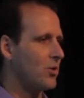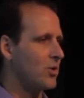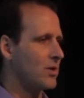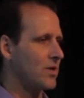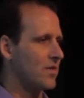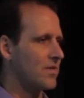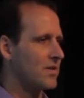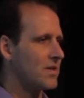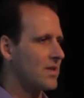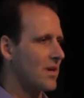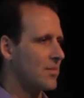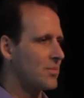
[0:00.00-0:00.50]

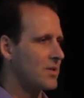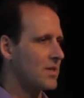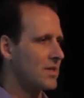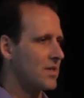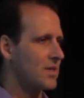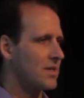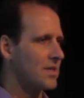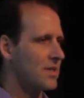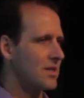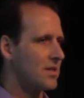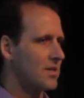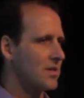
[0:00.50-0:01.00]
use of
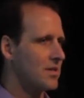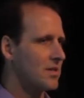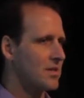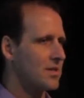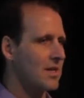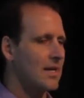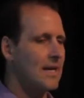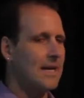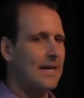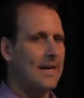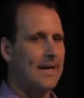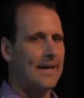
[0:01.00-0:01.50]

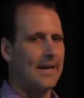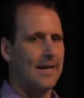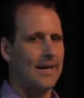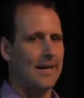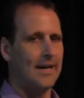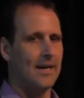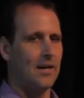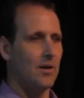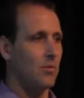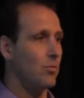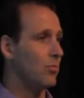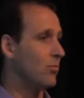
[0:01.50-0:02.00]
substances,
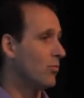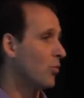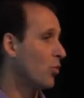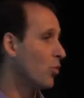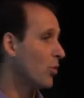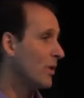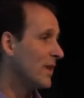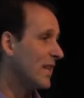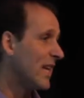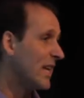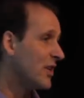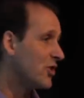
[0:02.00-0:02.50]

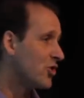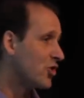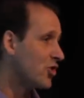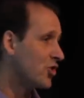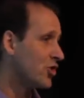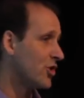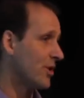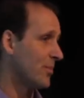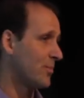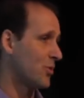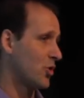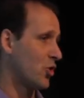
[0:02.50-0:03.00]

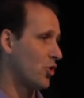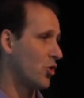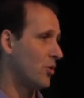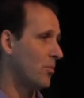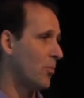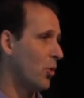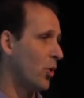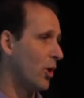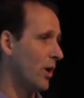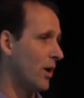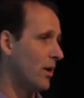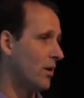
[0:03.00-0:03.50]
relationship
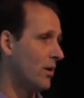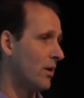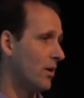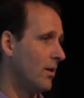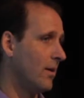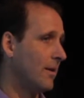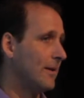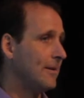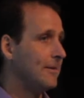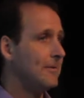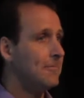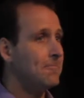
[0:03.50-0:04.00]

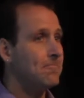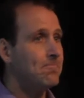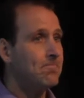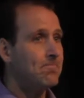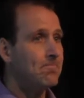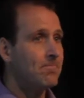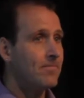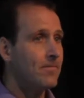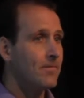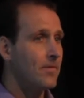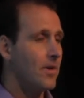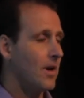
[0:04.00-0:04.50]
turmoil,
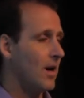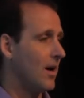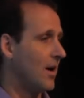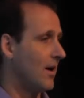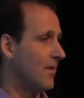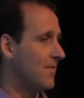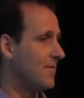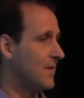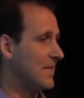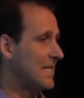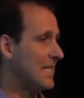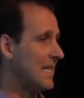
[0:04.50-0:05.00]

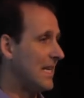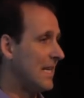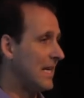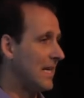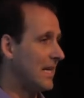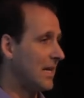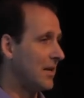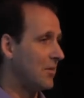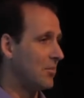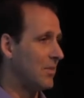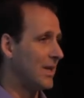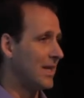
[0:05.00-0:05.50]

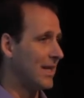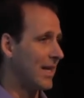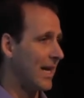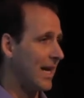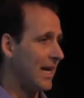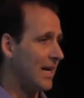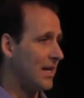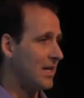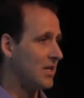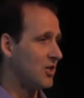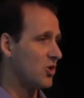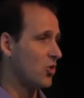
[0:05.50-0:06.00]
fatigue,
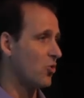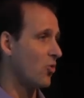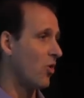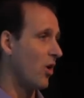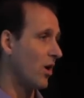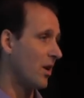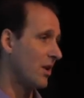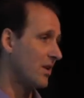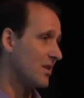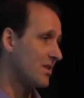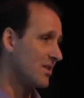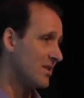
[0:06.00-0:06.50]
malaise,
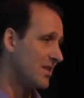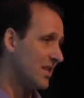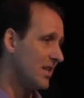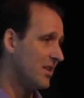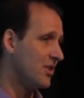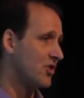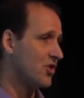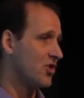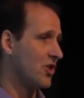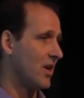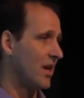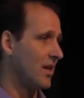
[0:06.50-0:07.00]
chronic
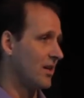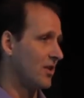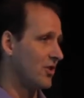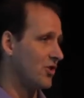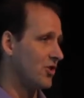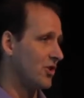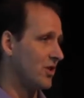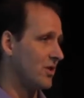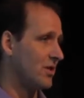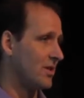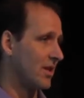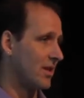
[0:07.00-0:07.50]
disease
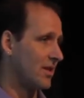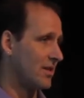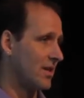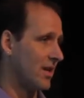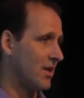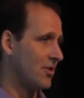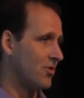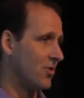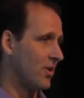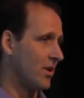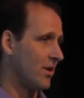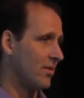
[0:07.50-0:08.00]
challenges,
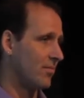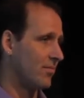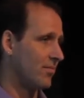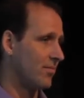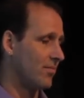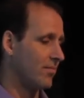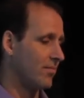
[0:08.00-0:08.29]
etc.